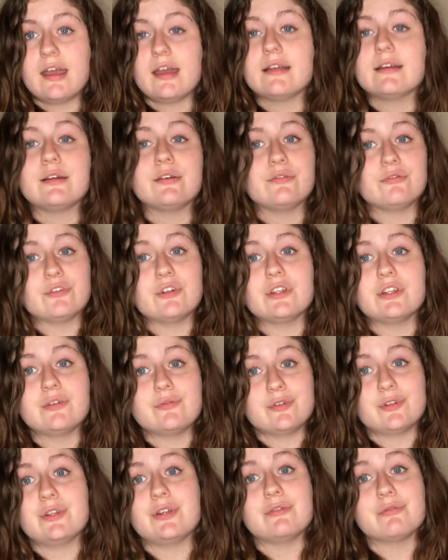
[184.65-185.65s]
And I really
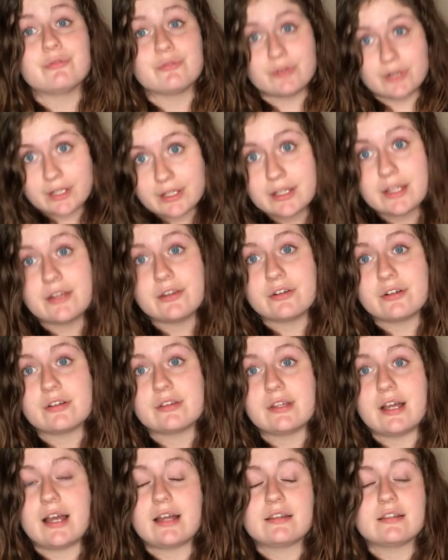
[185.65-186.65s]

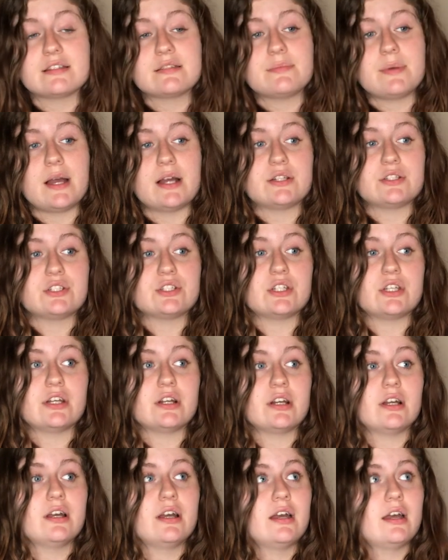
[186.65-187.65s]
learned that this past
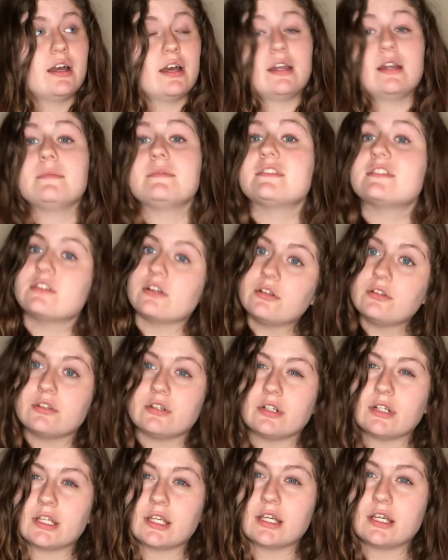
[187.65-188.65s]
year, and I'm still
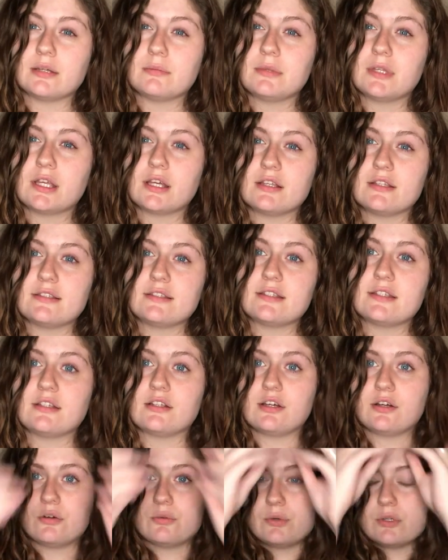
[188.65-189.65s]
learning it, because you
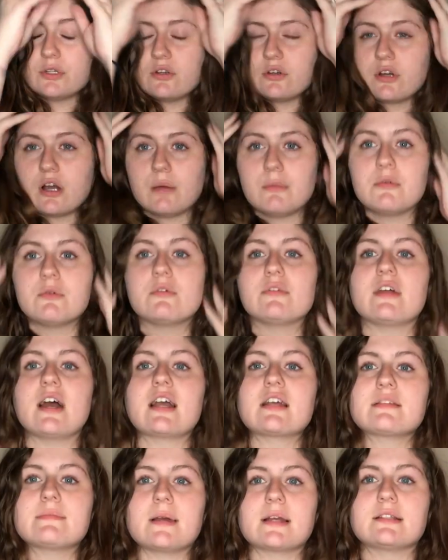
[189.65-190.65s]
know, when you come in with
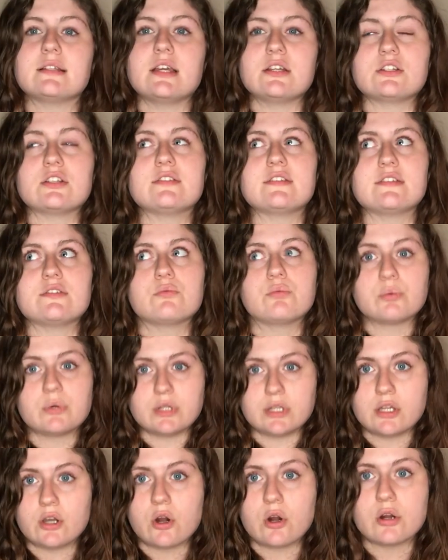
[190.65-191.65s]
expectations, it's
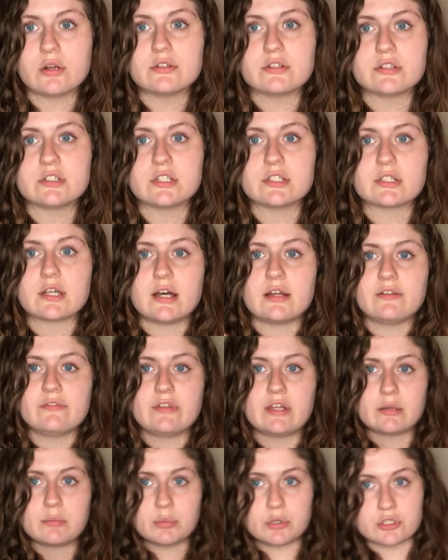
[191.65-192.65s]
really hard to just kind
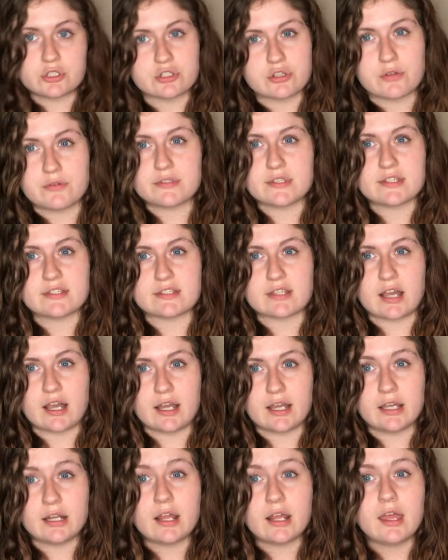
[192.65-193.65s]
of like push those
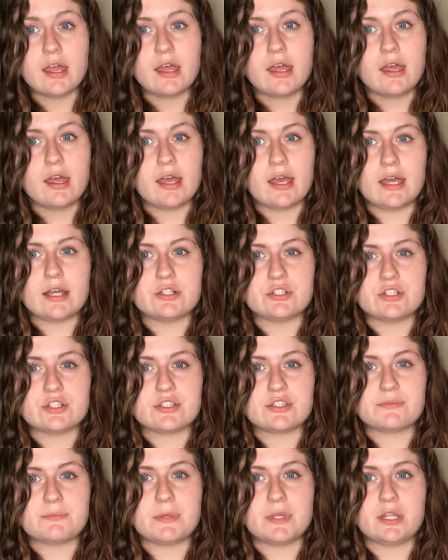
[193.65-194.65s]
aside and
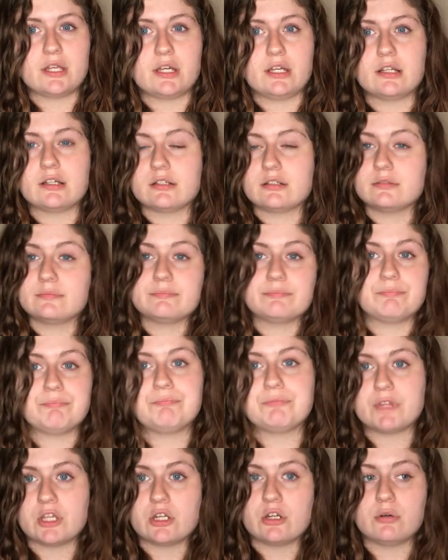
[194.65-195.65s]
just be like,
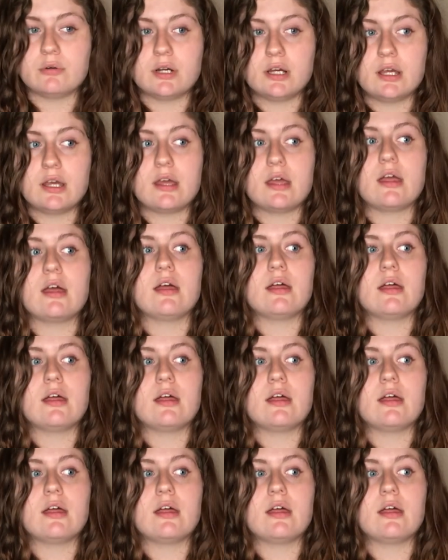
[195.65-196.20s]
you know what,